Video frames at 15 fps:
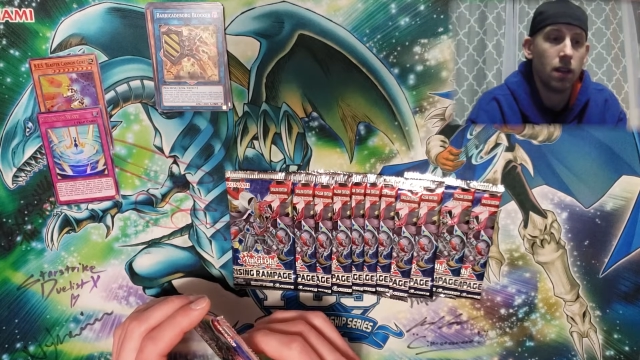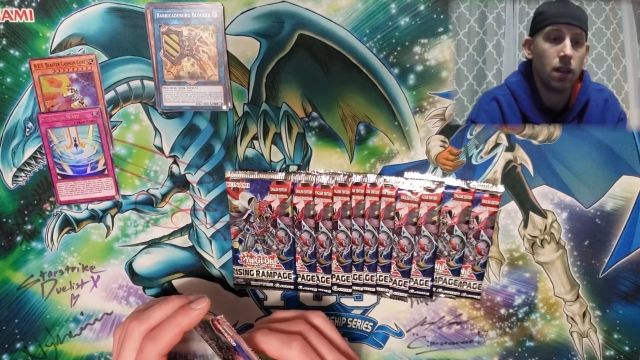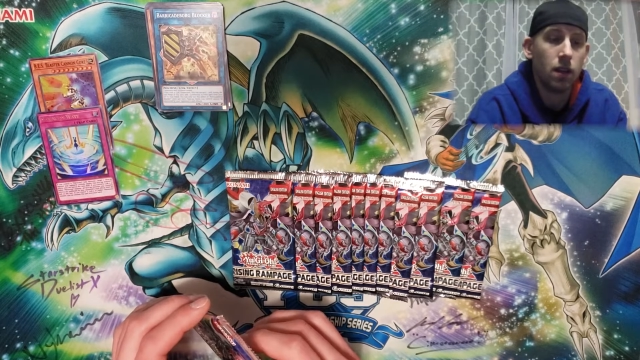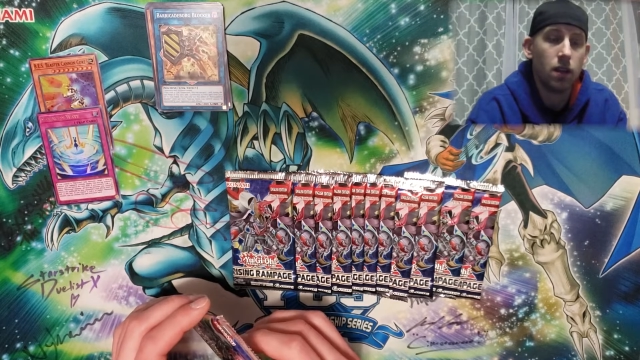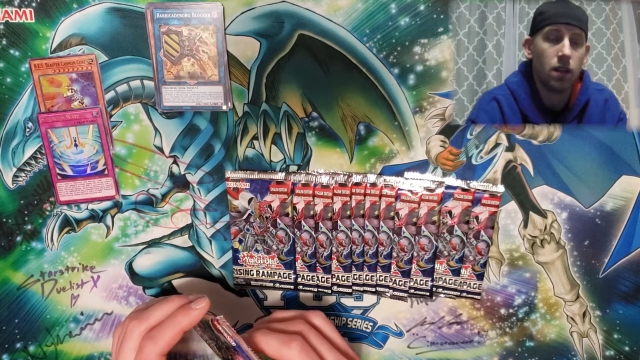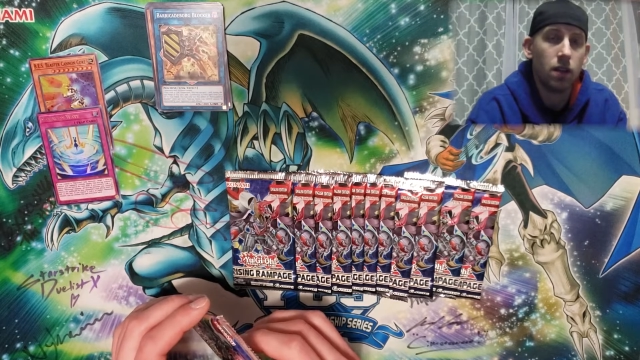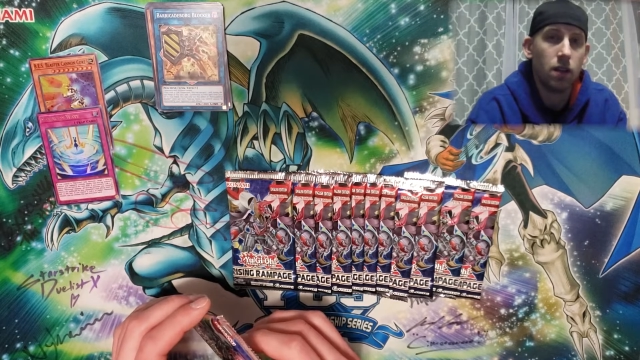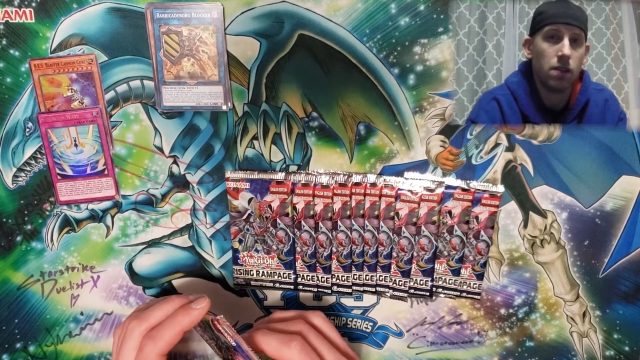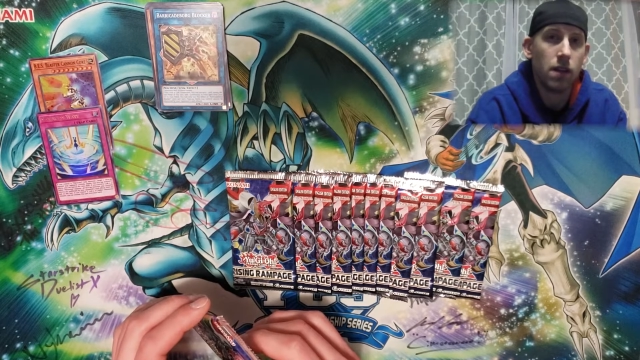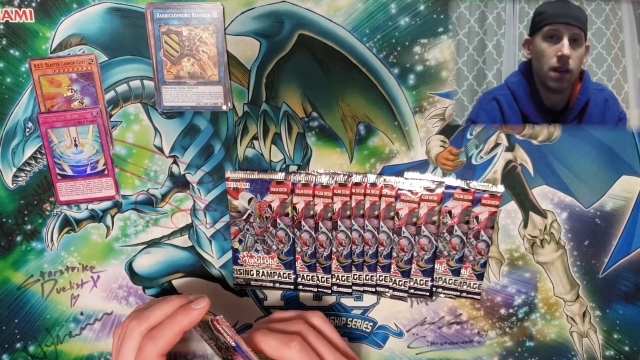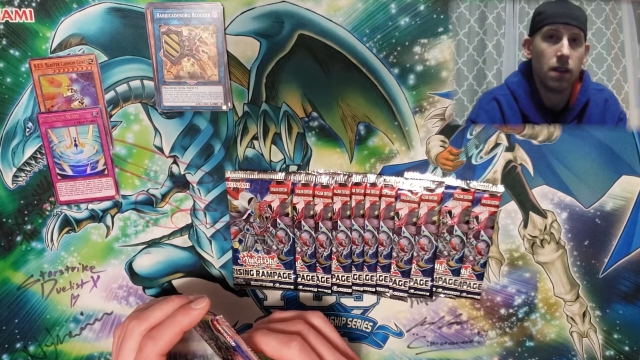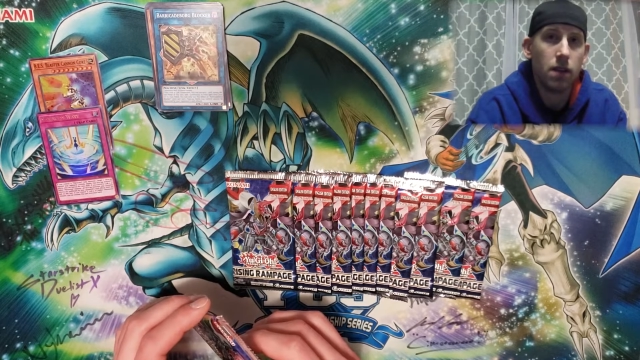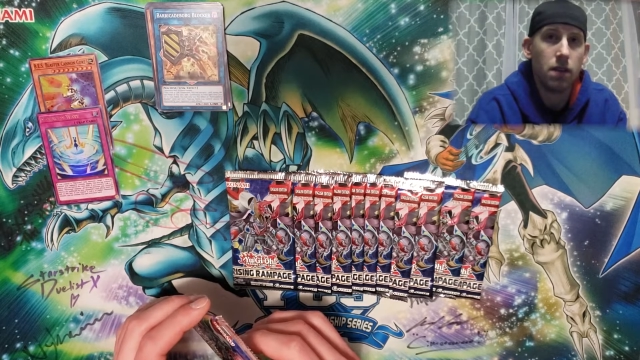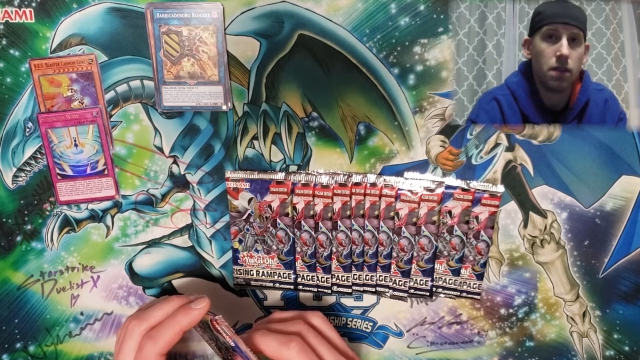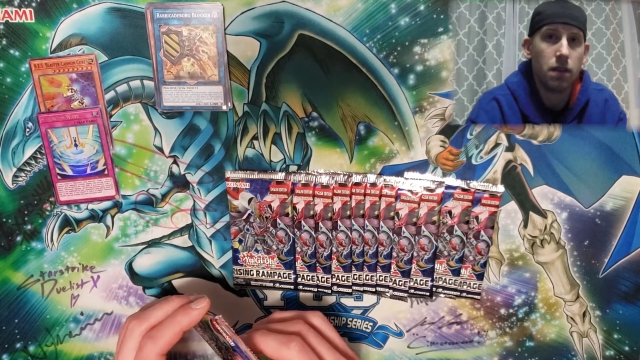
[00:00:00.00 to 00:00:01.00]
then
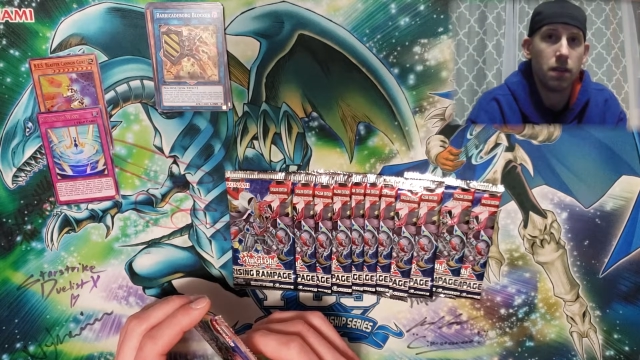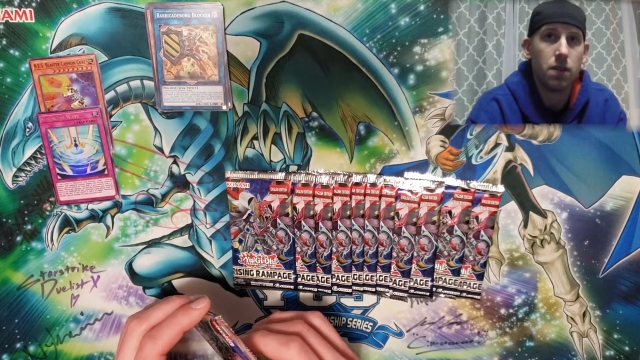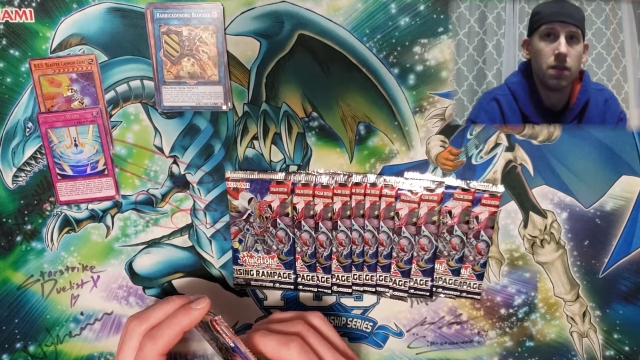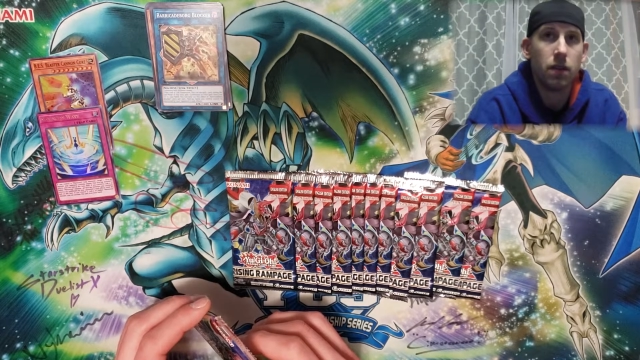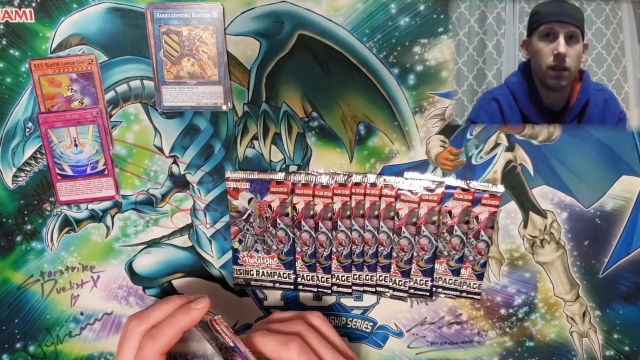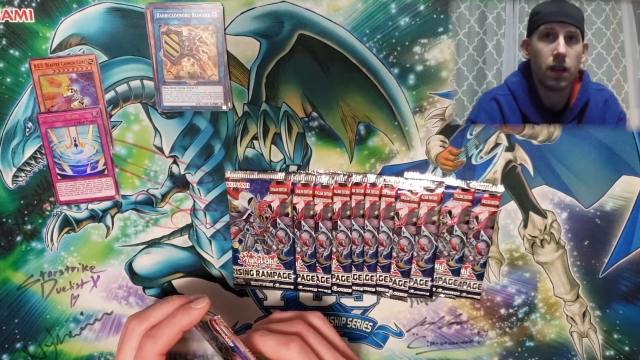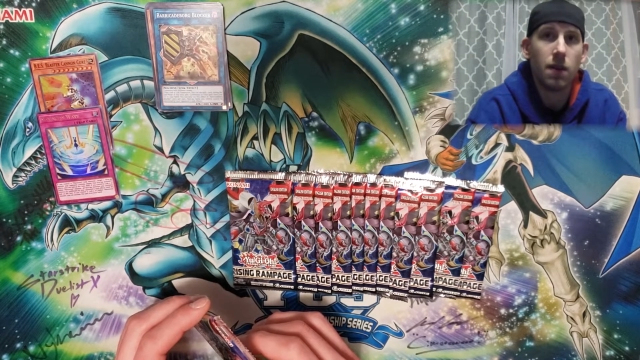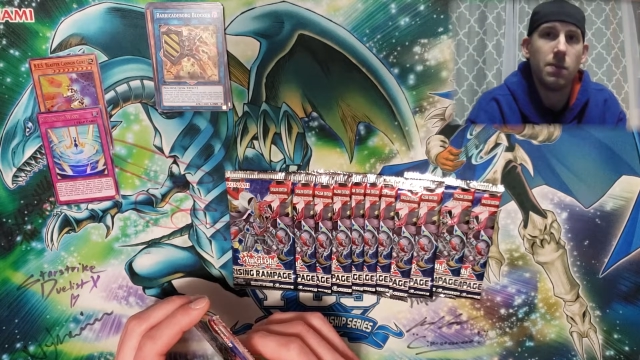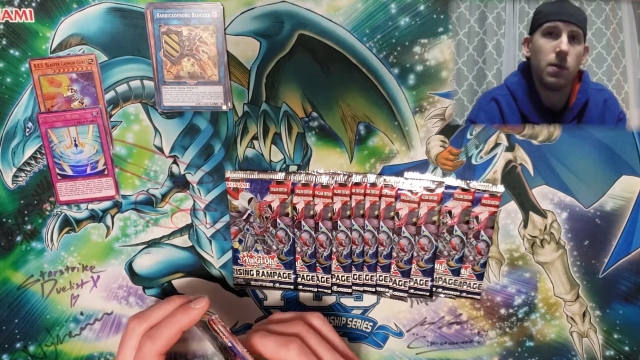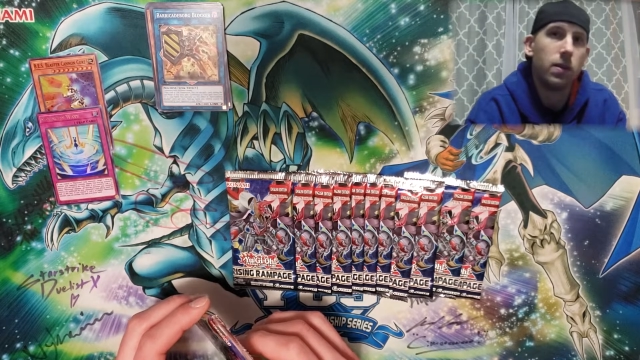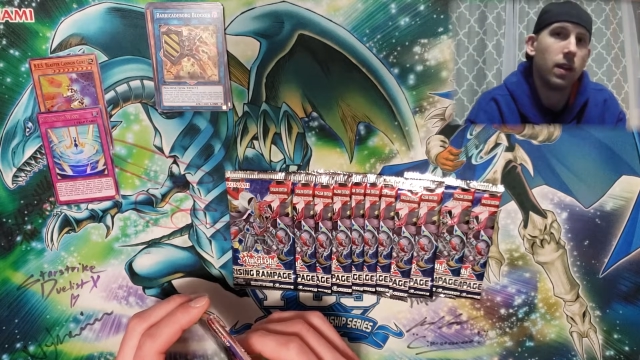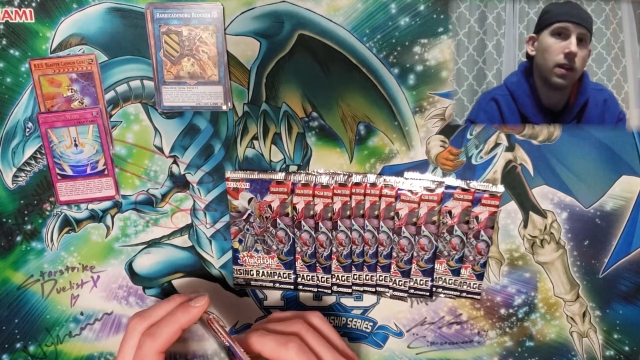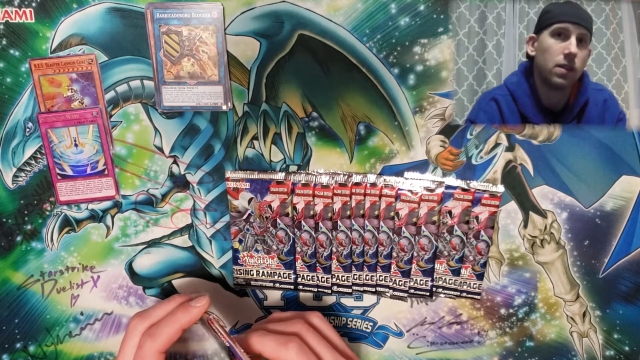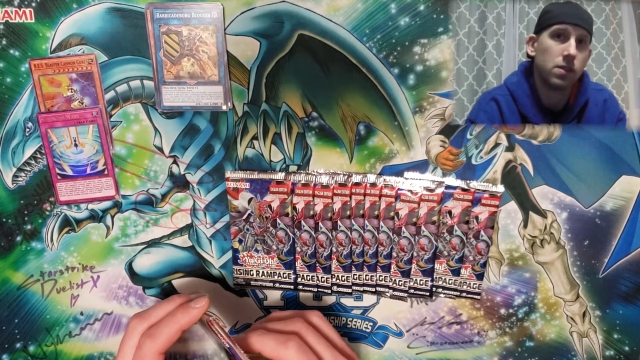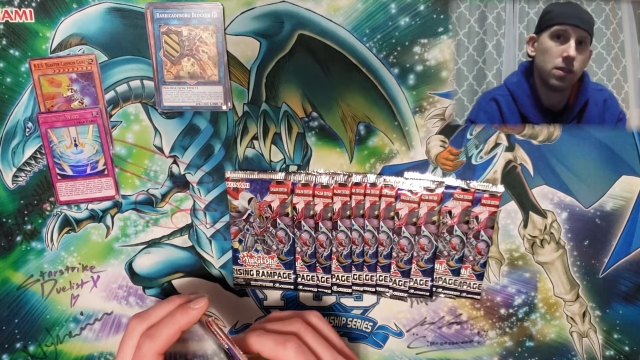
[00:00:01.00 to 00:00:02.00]
that thunder combo
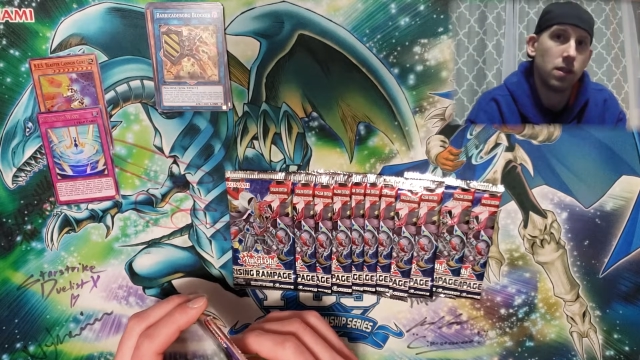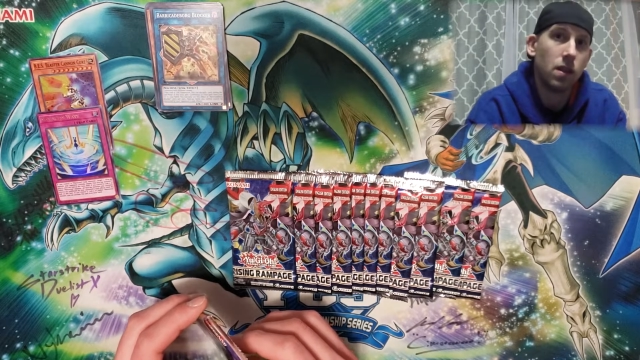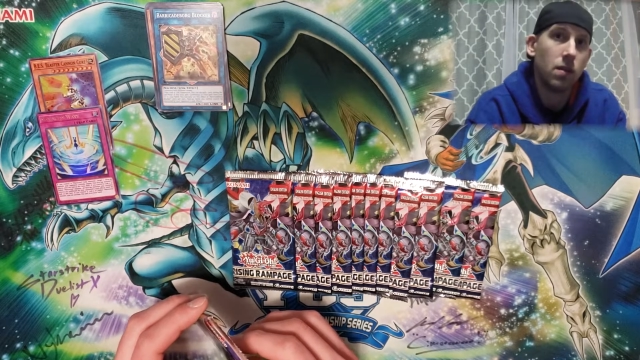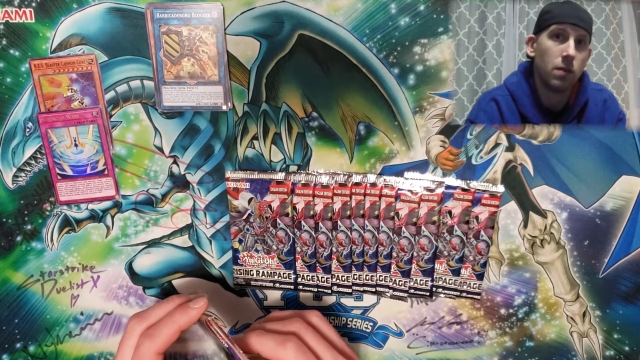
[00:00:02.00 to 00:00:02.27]
deck is going